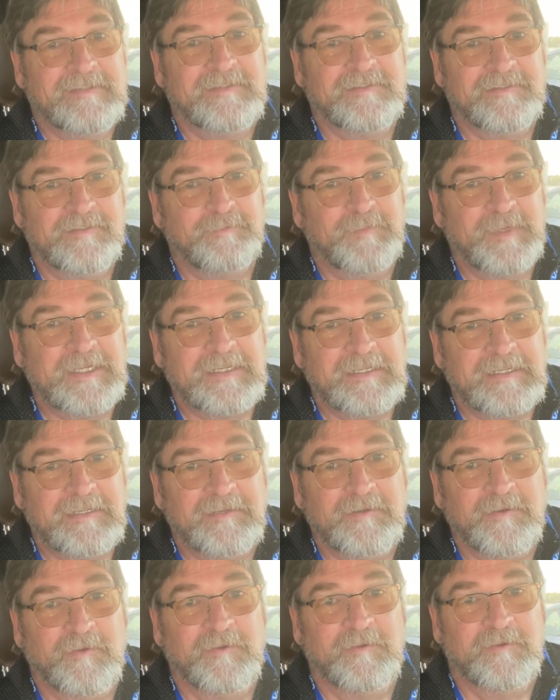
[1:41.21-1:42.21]
it's a big
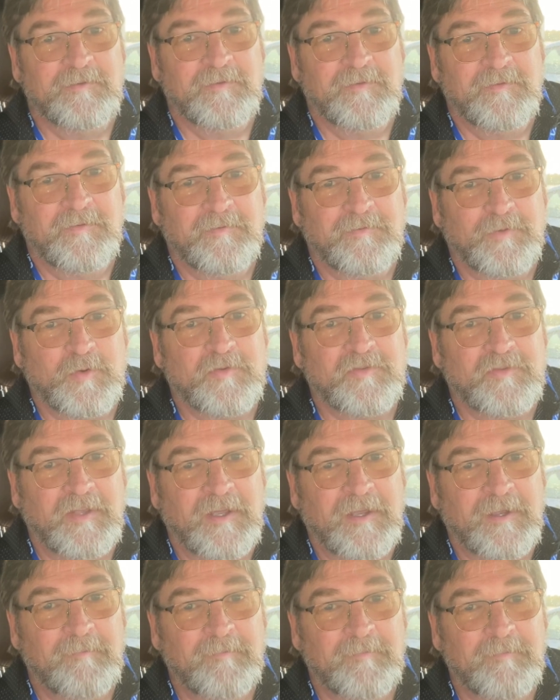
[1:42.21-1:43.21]
deal. First
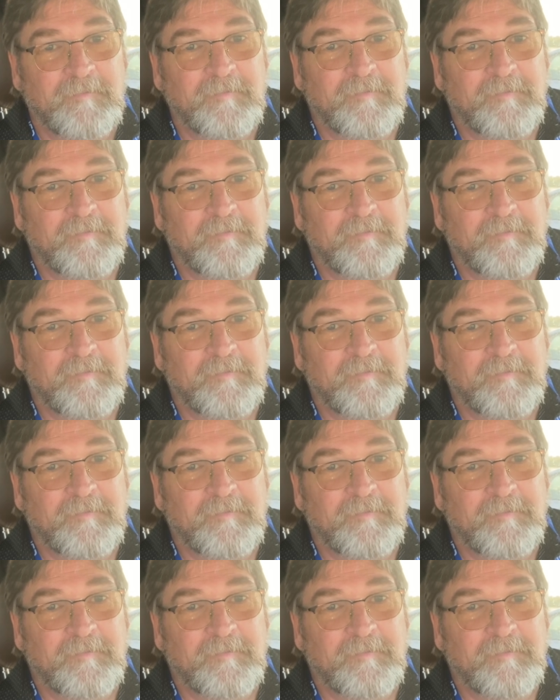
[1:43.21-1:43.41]
time